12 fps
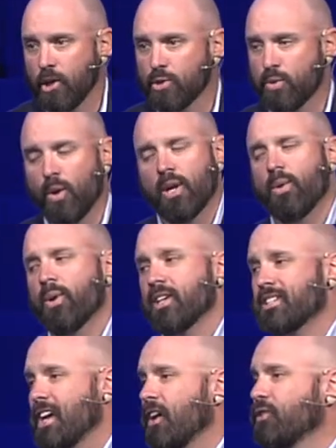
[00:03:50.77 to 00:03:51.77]
So, what I want to
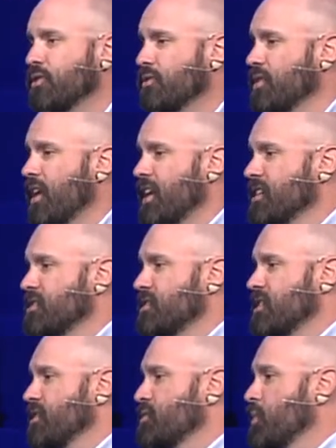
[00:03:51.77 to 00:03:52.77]
tell you today is
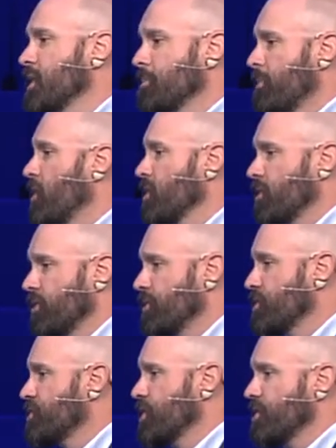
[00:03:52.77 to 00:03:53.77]
that as we embark on
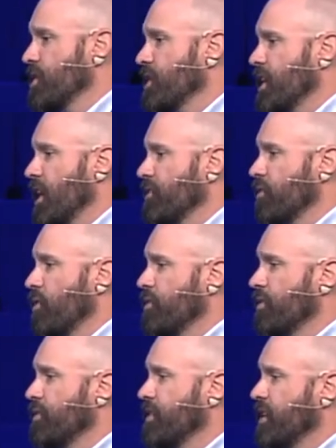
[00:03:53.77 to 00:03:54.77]
this journey together
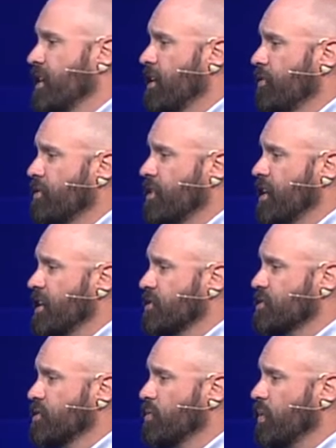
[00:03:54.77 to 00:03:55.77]
over the, over the
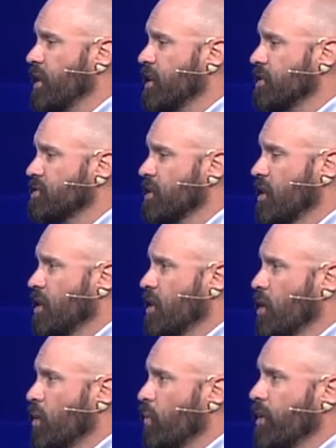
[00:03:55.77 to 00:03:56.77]
next two weeks,
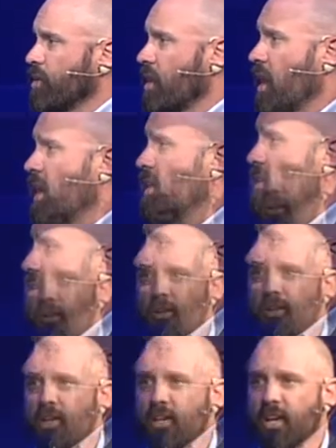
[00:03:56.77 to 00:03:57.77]
we are not
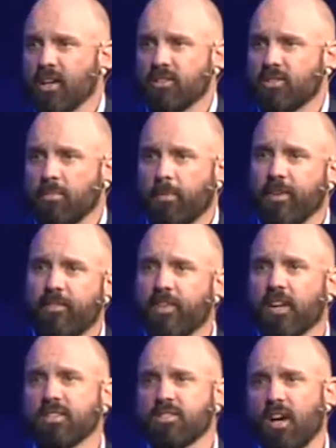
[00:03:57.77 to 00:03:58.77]
looking at simply
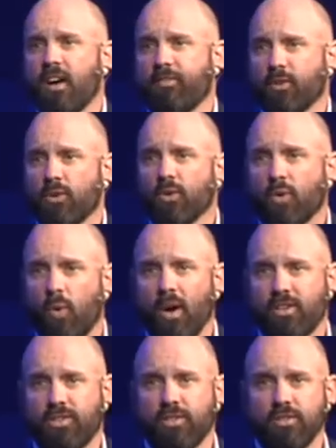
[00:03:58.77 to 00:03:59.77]
philosophical
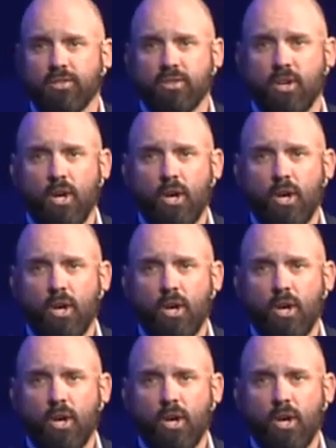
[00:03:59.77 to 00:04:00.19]
questions.